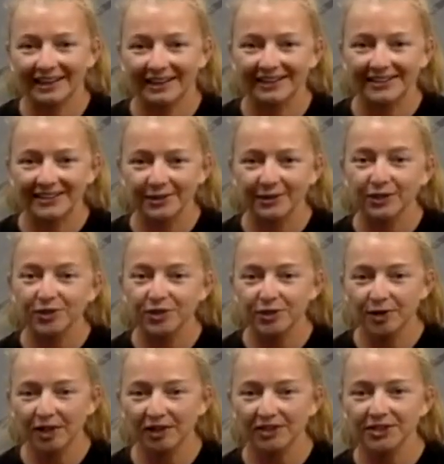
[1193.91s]
So you do
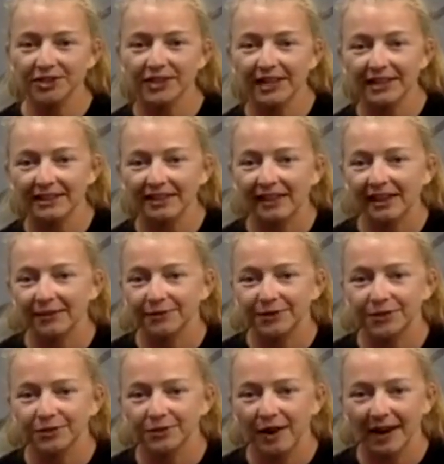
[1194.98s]
alternate left to
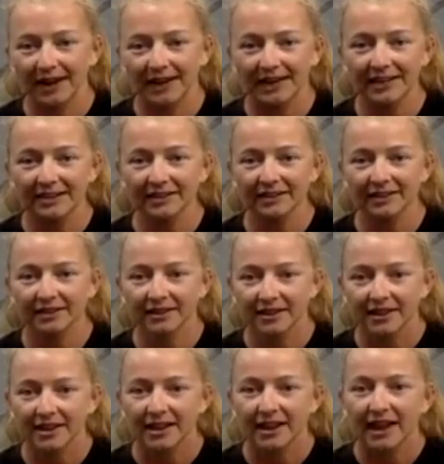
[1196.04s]
right.
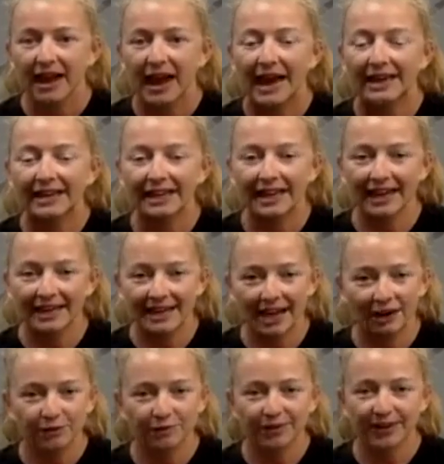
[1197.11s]
And again, how
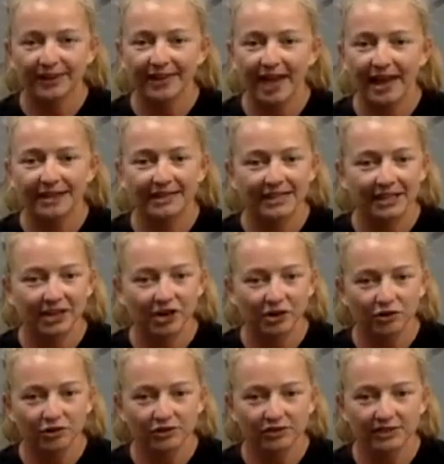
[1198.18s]
far that knee
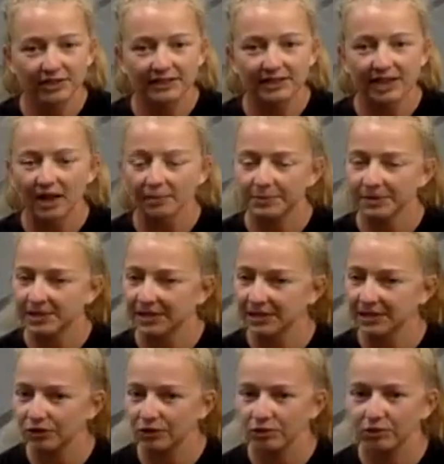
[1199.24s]
goes is up to
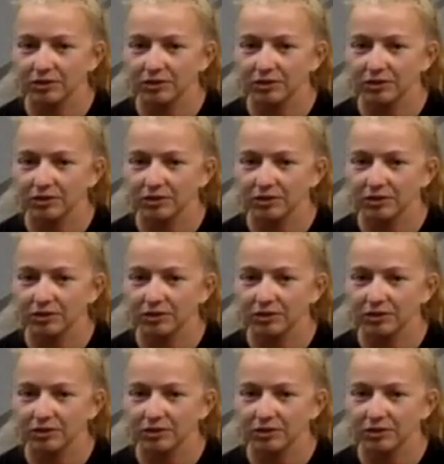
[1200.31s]
you.